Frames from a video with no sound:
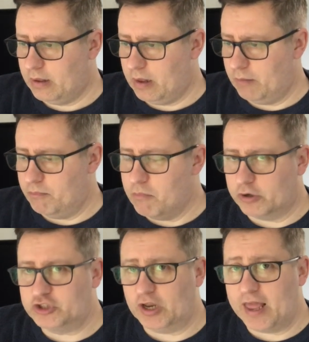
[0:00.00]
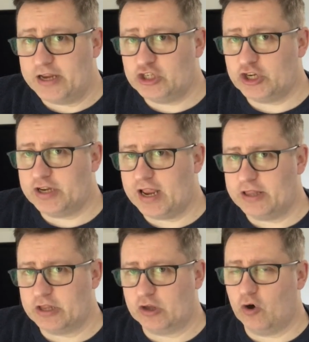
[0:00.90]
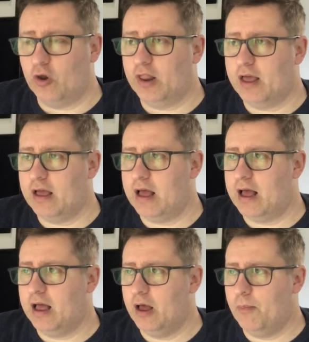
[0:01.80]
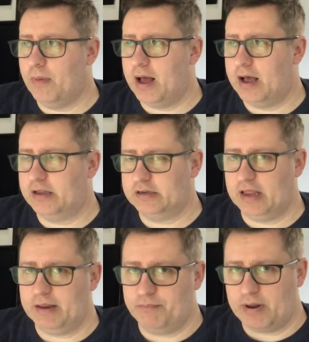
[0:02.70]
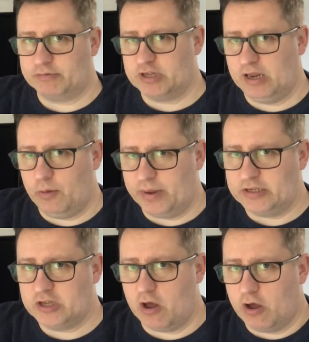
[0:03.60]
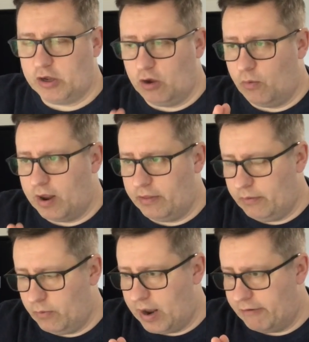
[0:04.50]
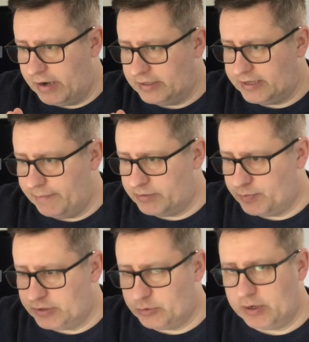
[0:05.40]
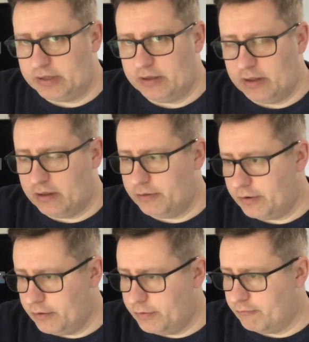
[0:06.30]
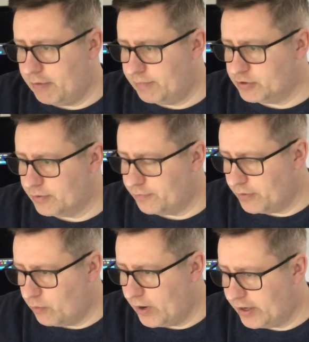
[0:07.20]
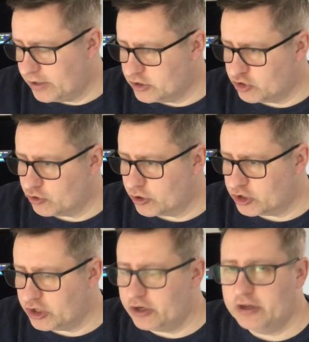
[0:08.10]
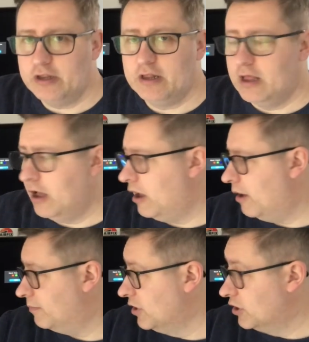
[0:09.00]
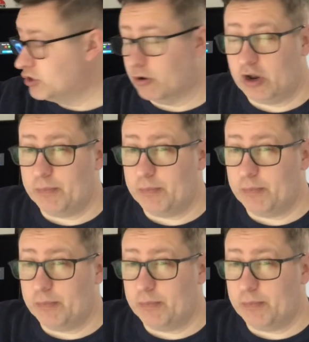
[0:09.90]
modulation in the colour, and it perhaps a little bit darker where it dips between the ribs of the wing construction. So I'm going to be